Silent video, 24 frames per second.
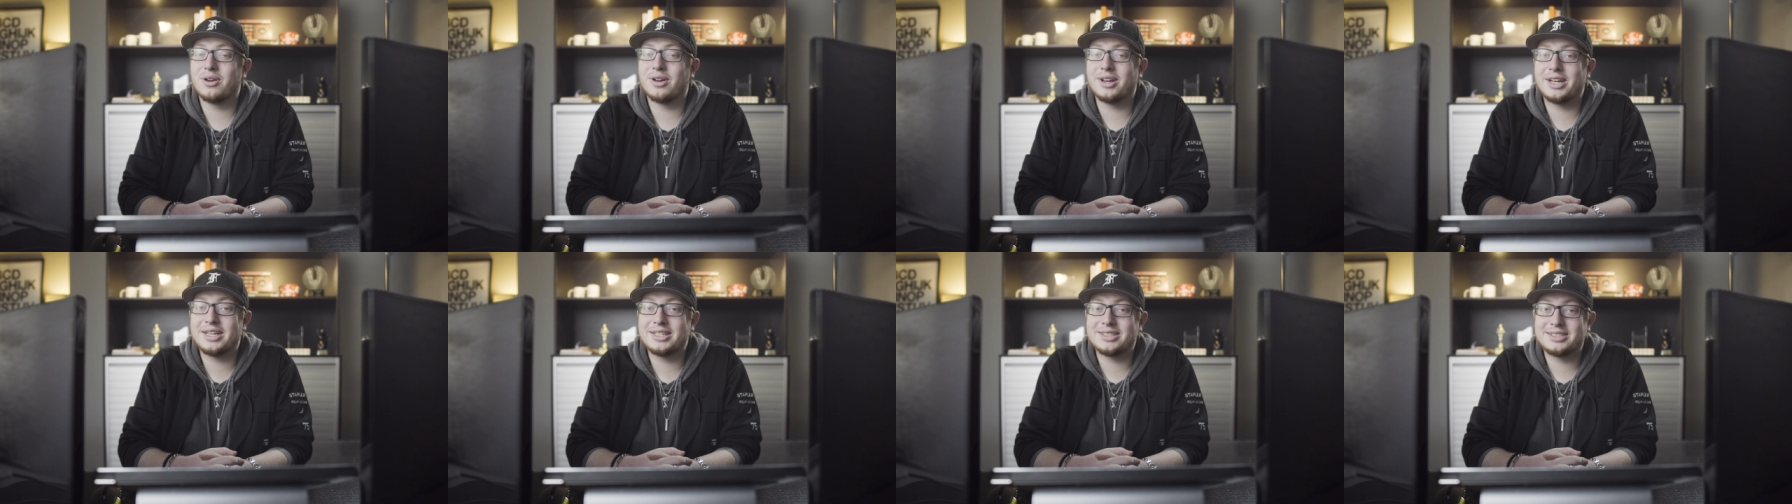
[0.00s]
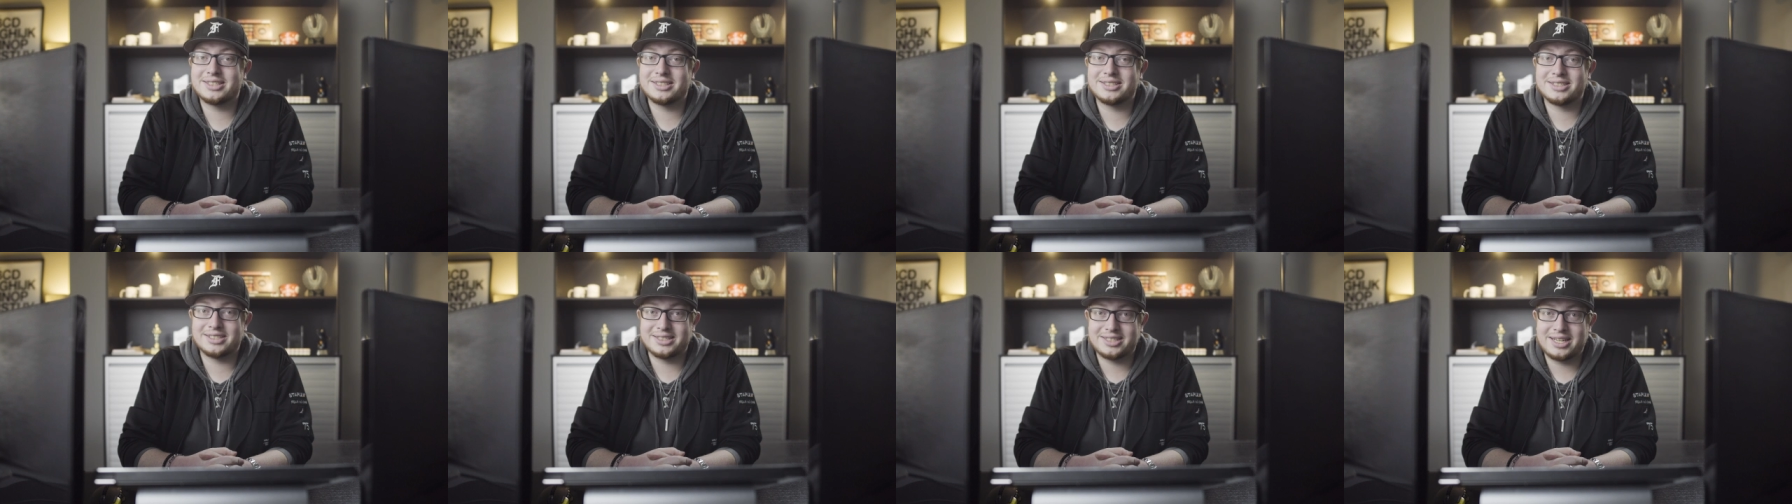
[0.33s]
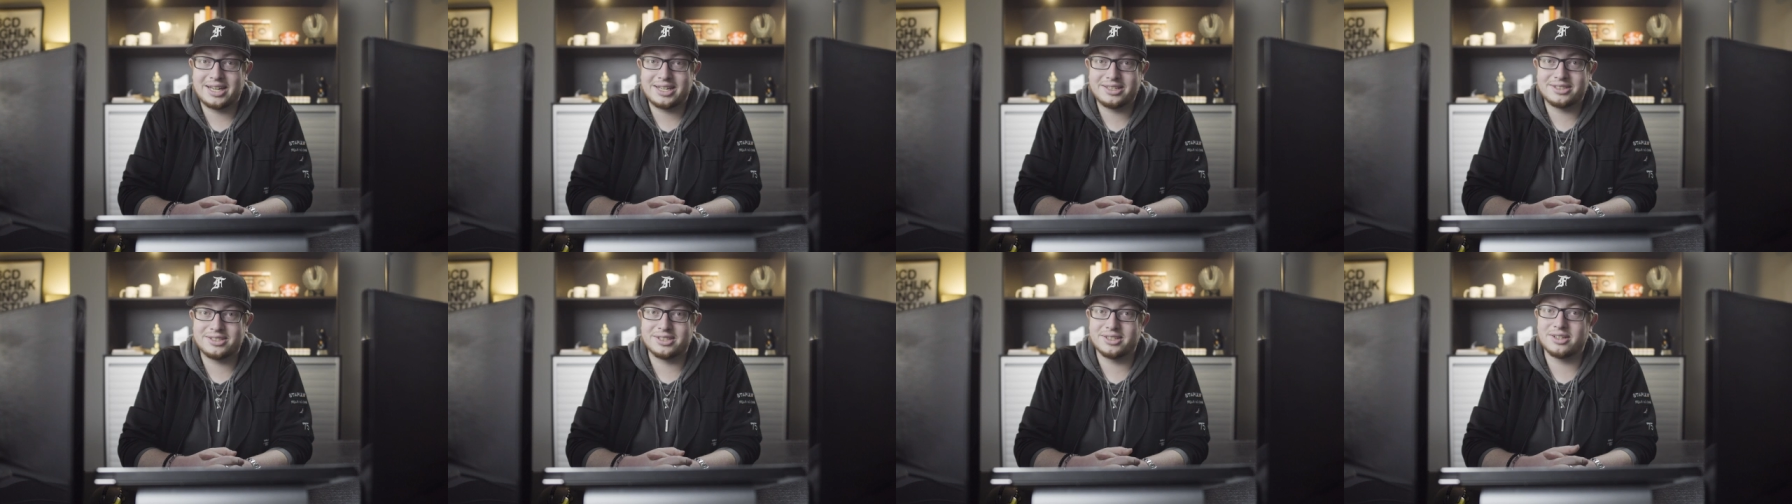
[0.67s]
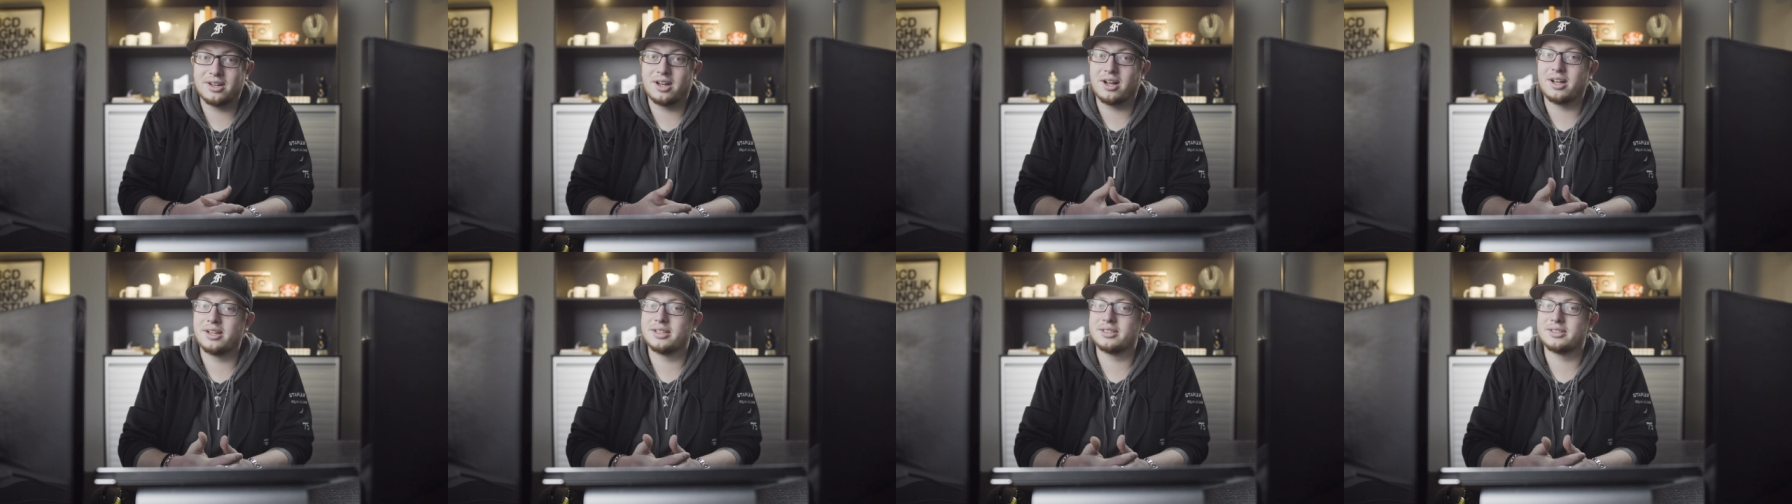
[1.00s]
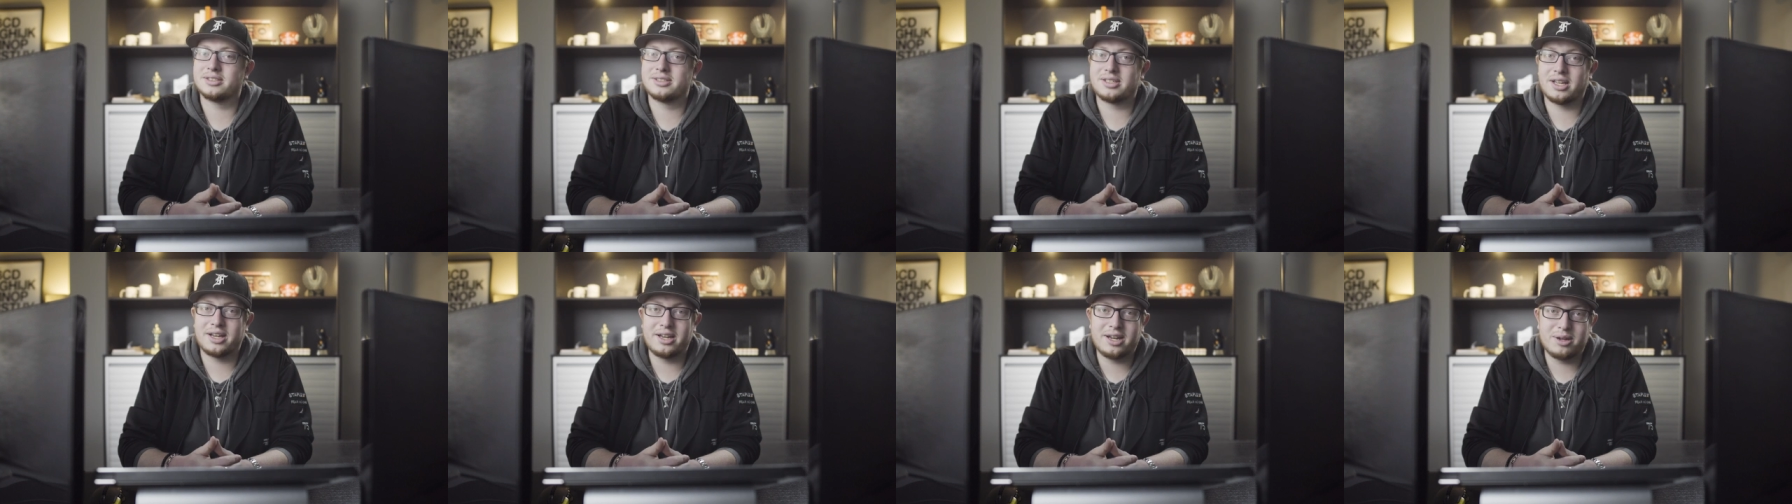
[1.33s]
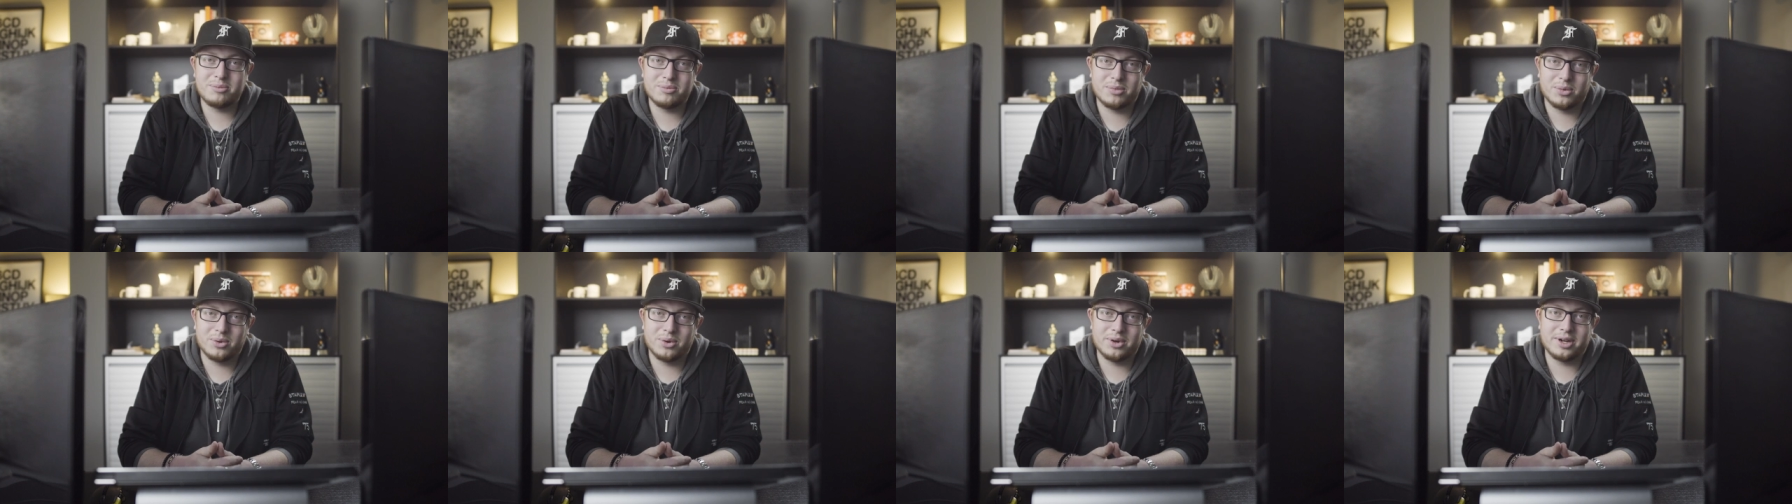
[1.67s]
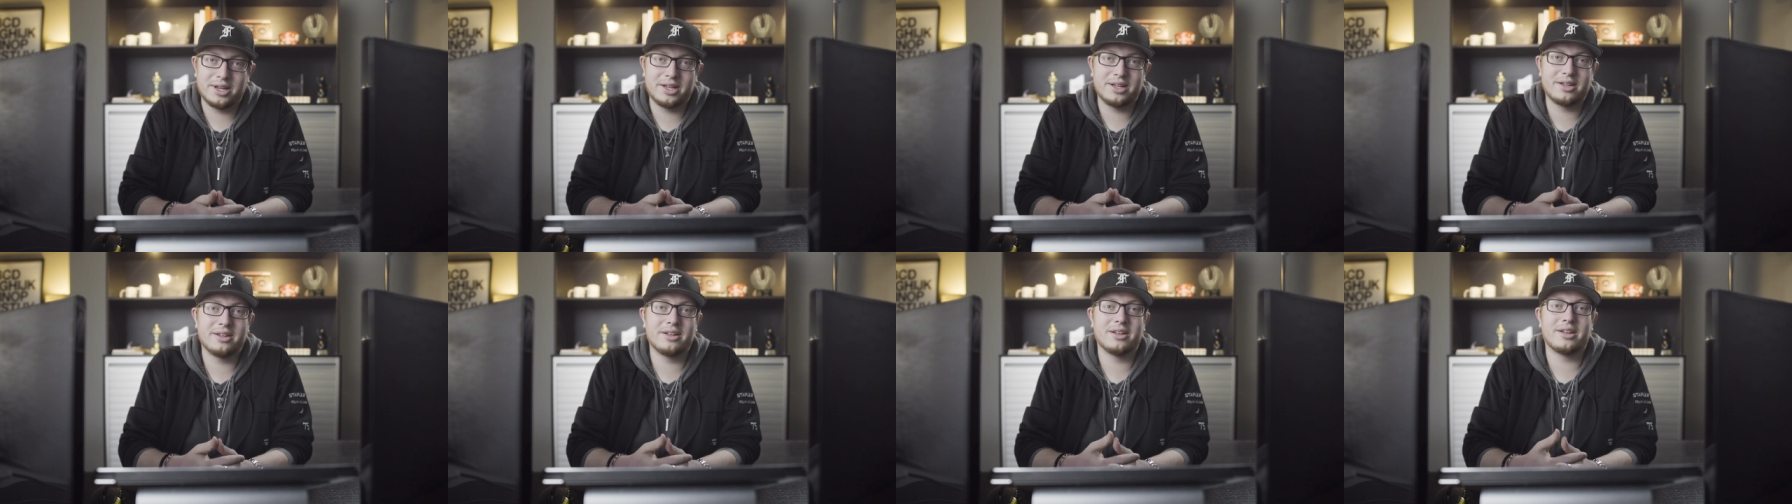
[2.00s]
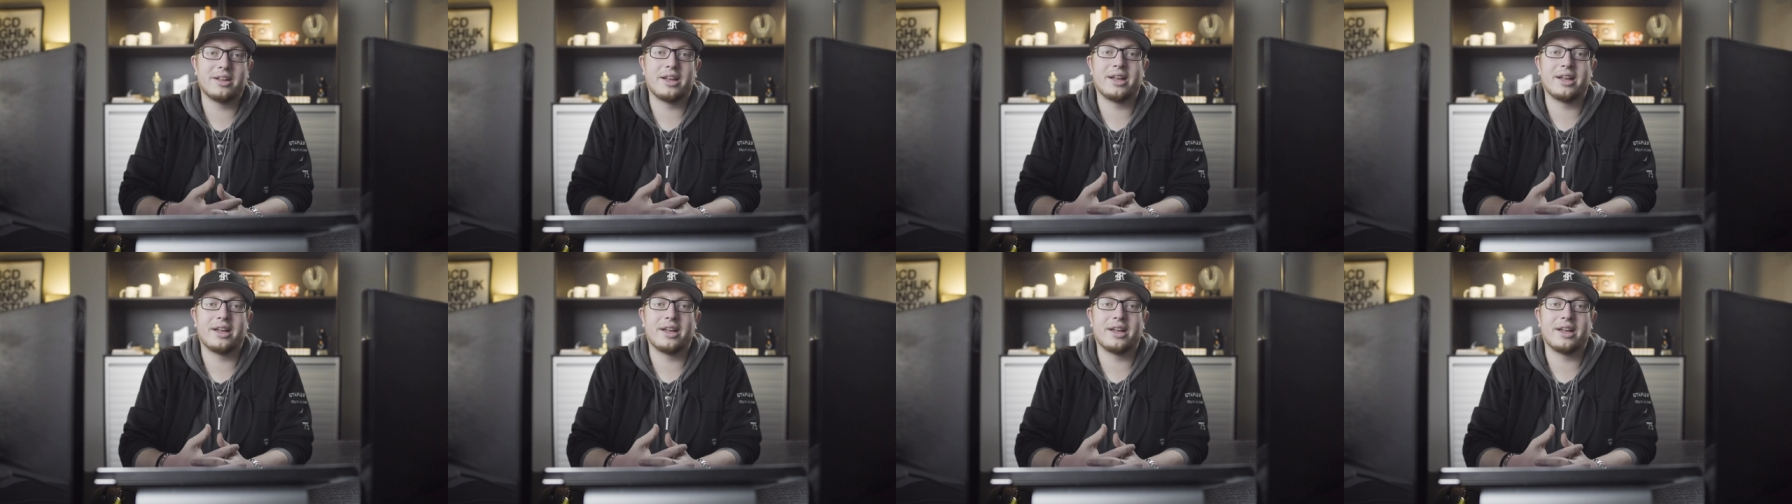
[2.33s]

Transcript: audience's attention on Sunday morning